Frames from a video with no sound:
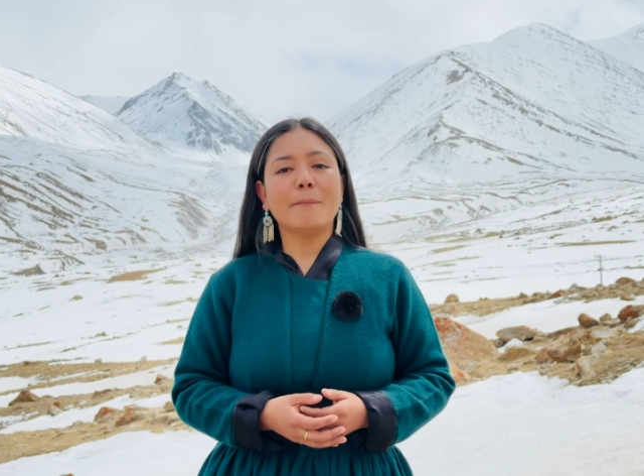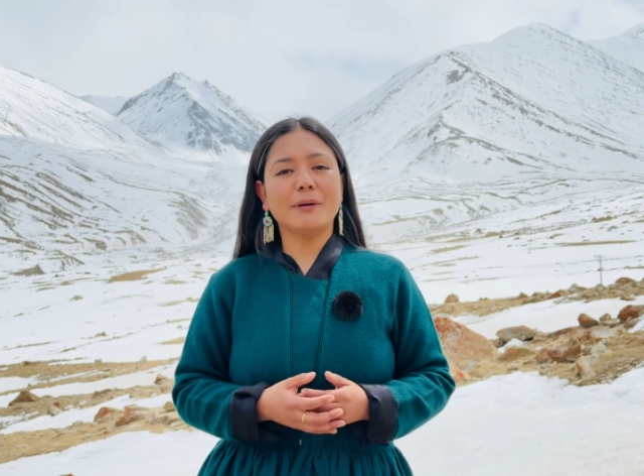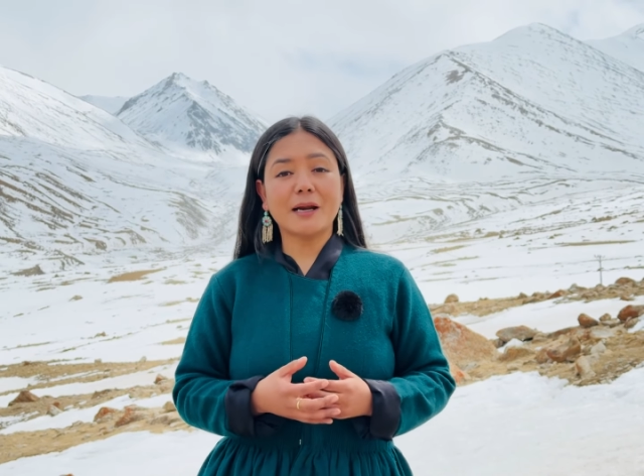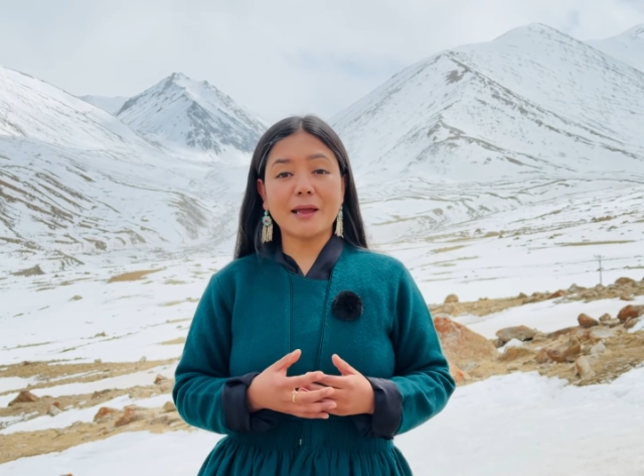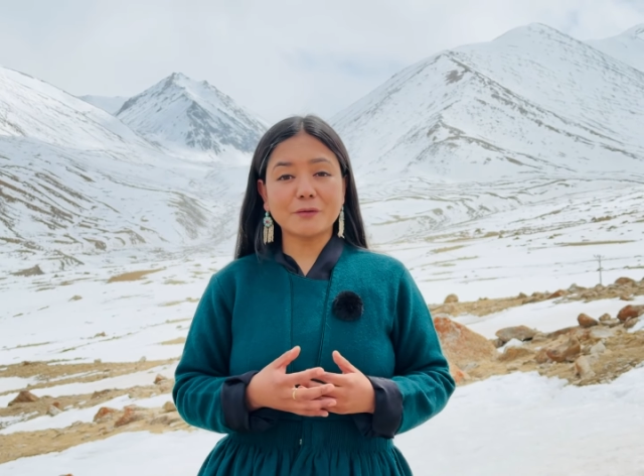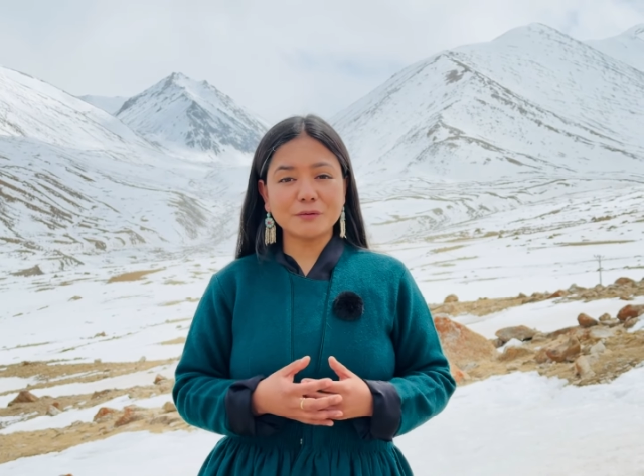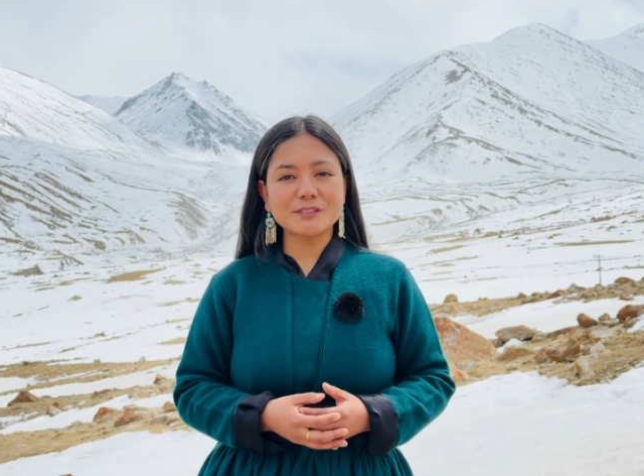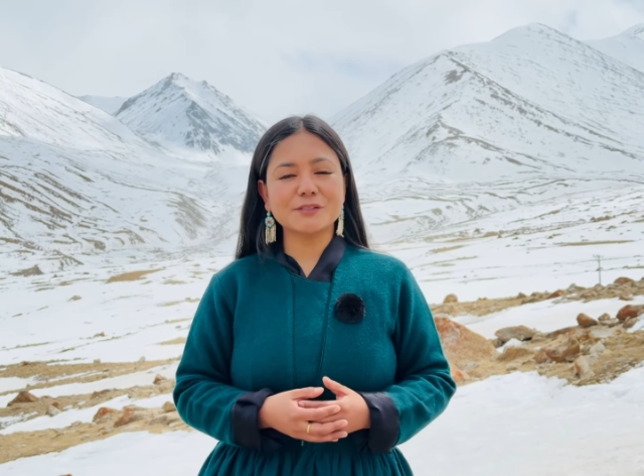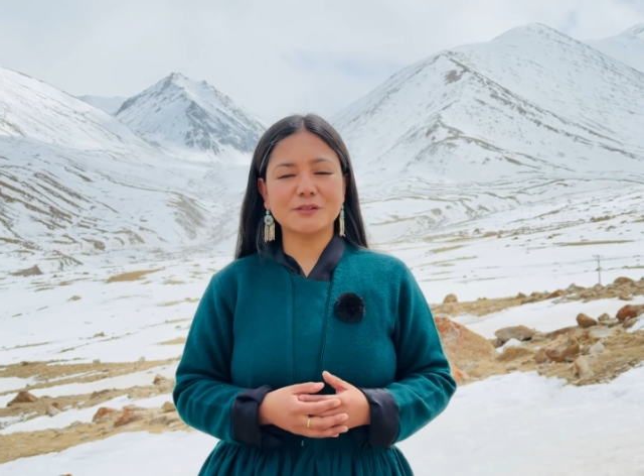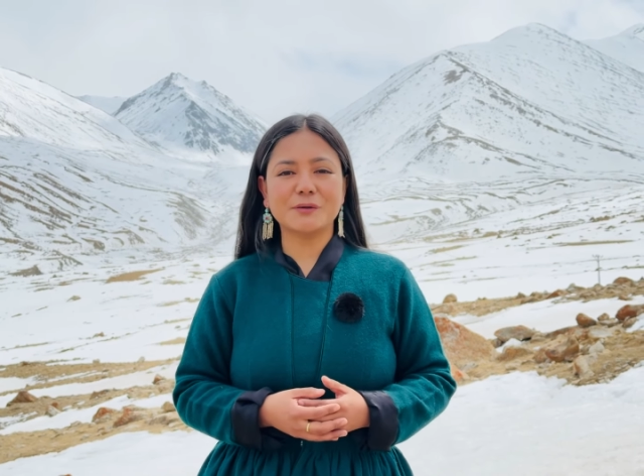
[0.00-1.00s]
but I
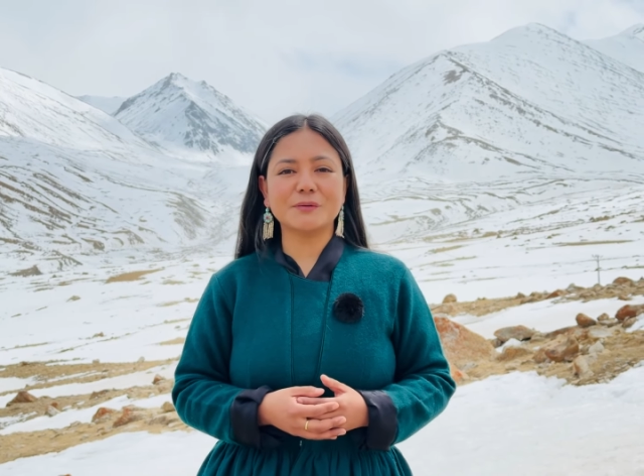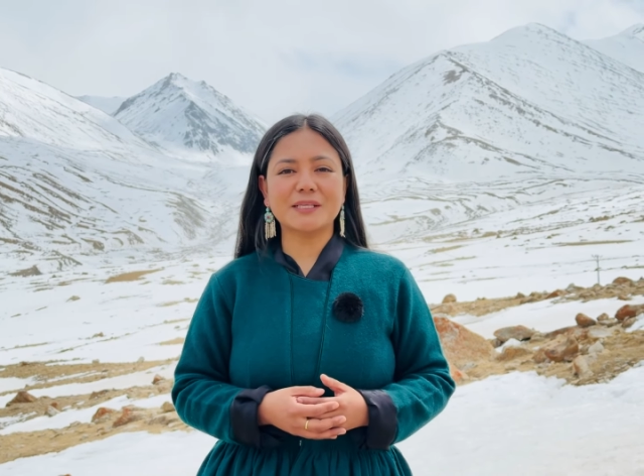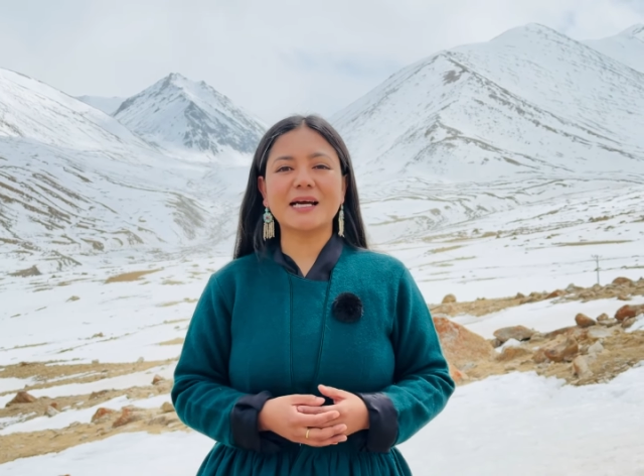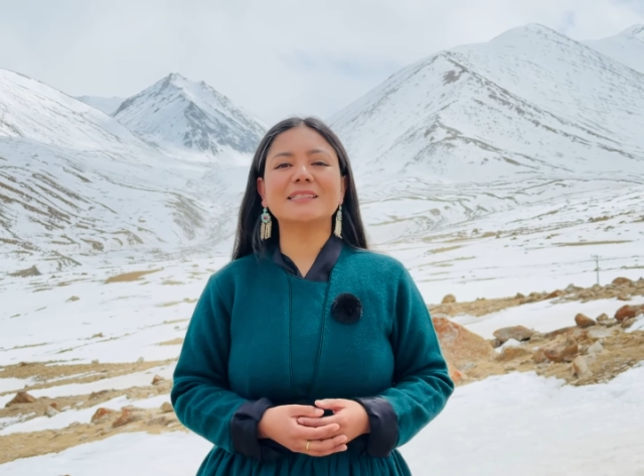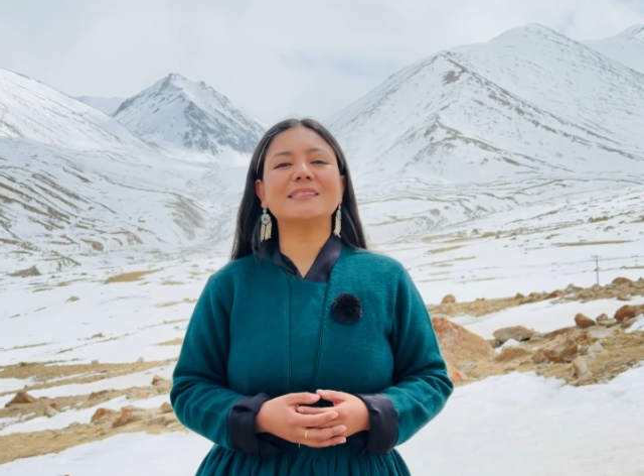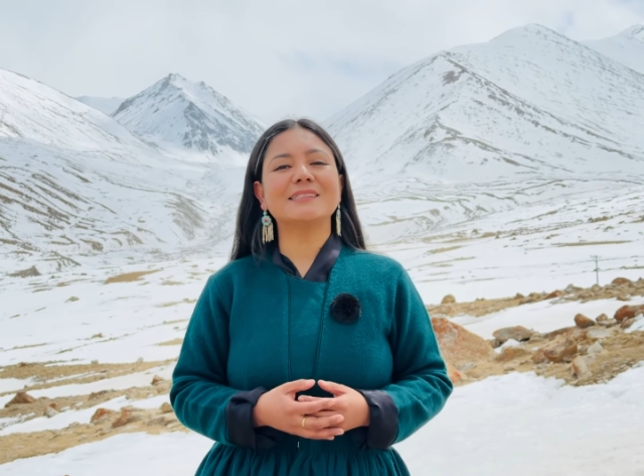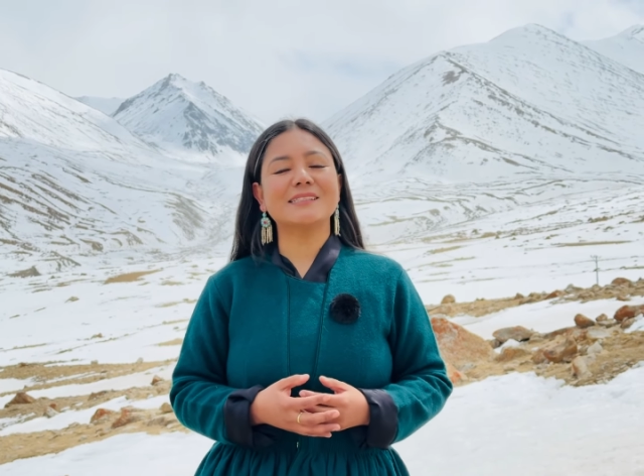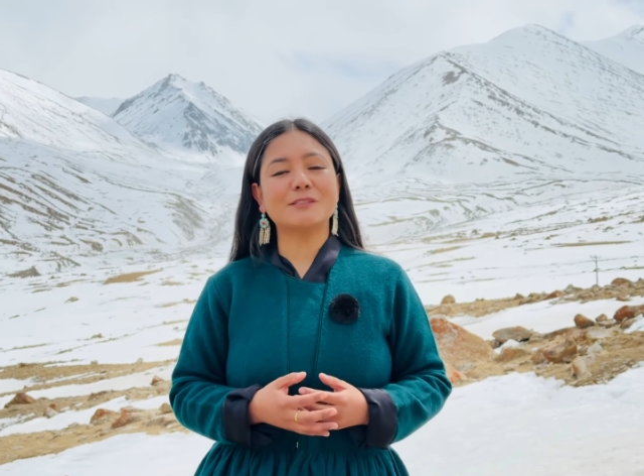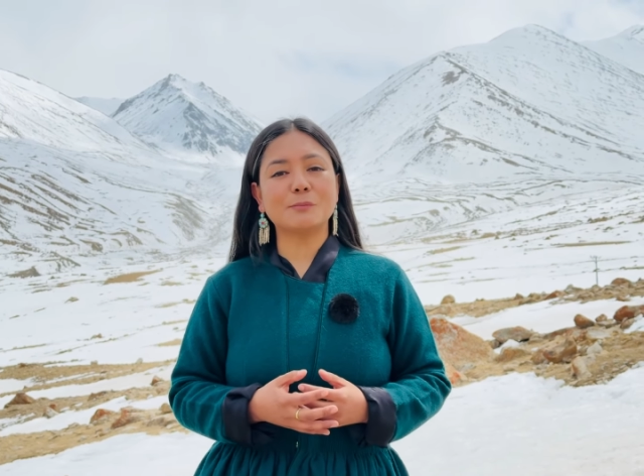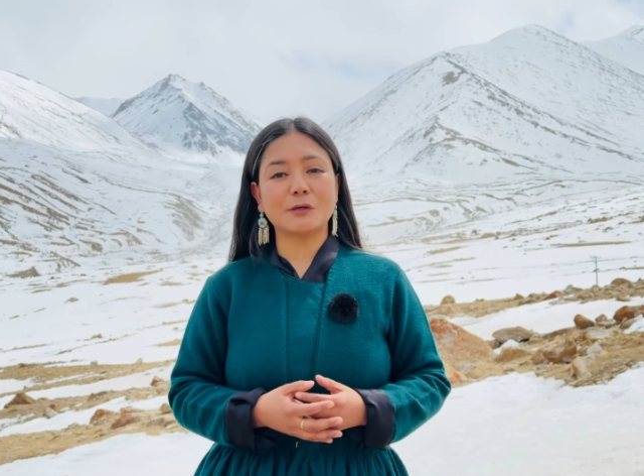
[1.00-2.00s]
also know that this
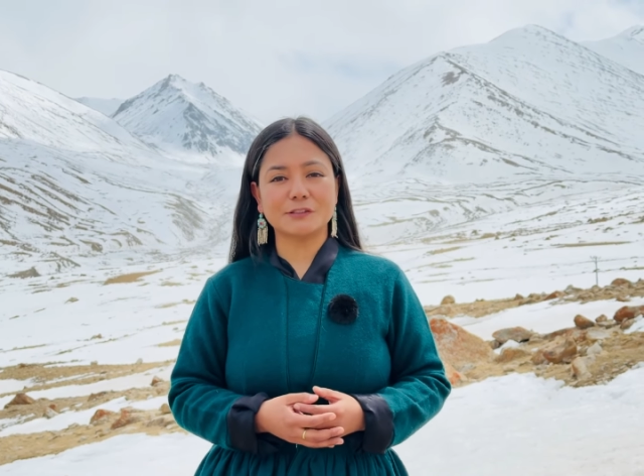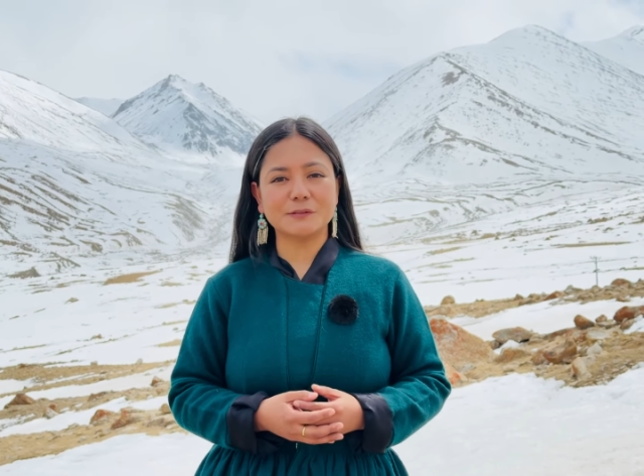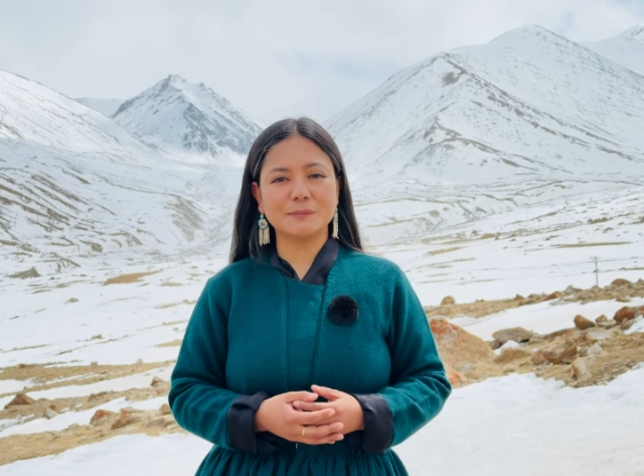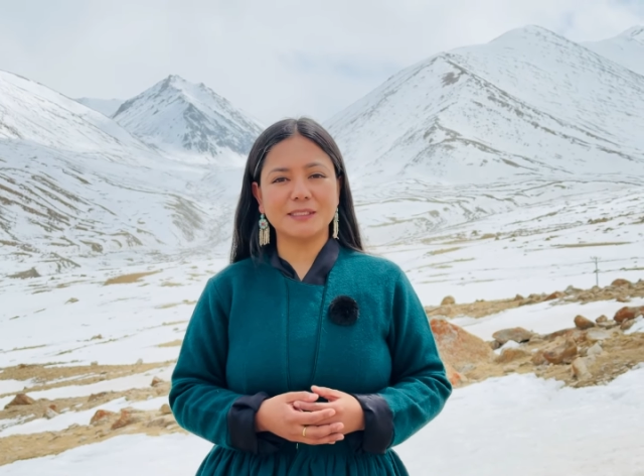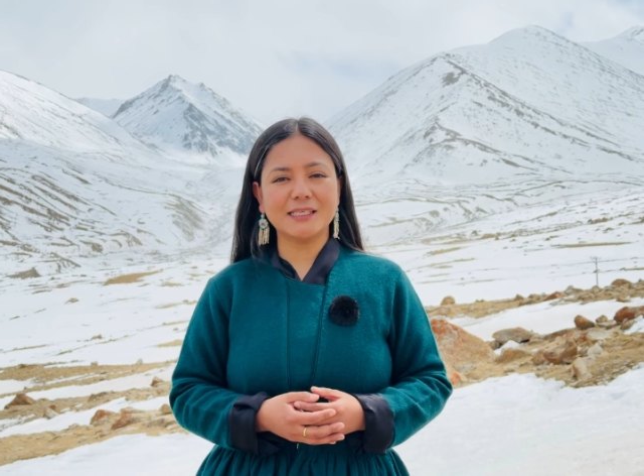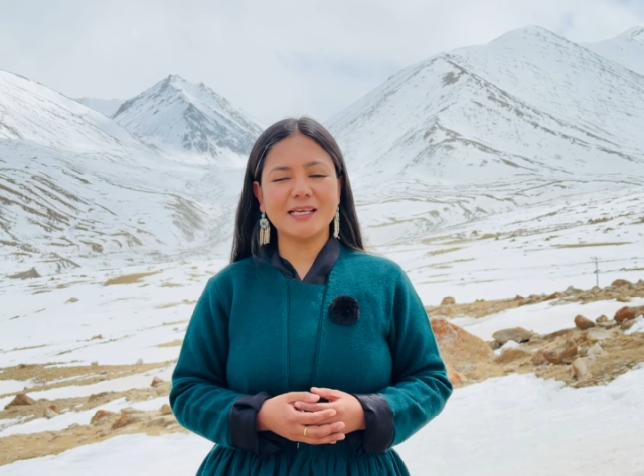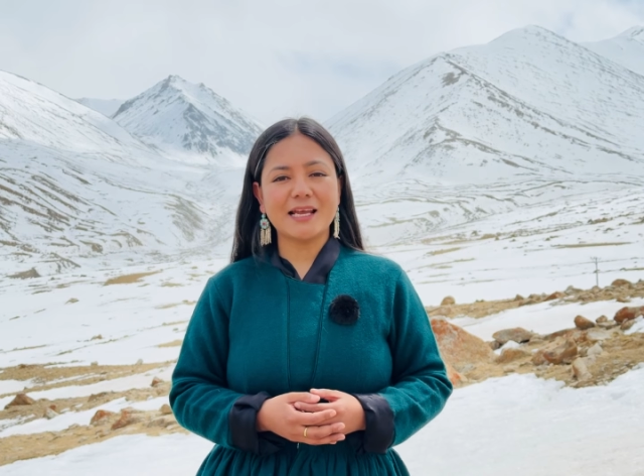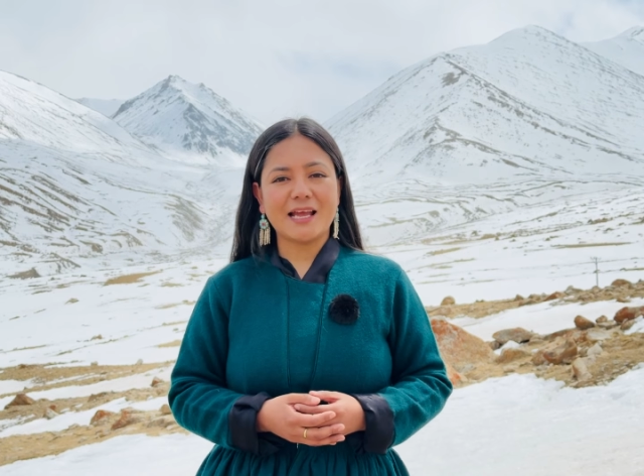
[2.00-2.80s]
is possible